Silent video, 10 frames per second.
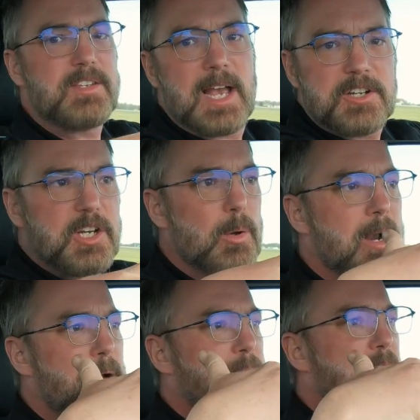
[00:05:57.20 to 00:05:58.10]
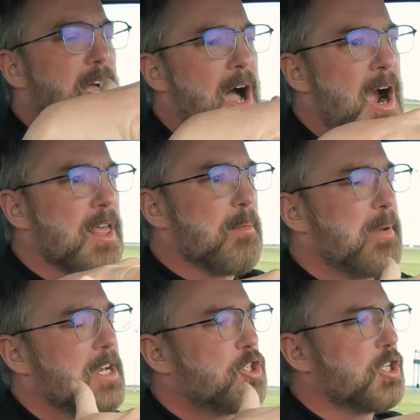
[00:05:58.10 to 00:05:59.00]
actually going on with the car, the
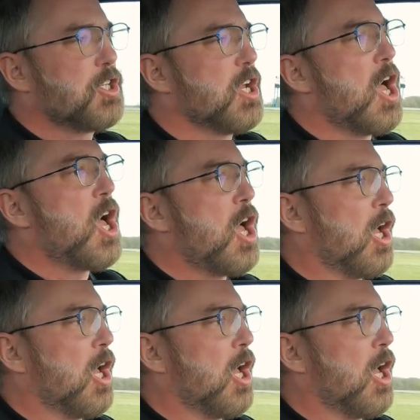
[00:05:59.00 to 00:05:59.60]
pitch and yaw.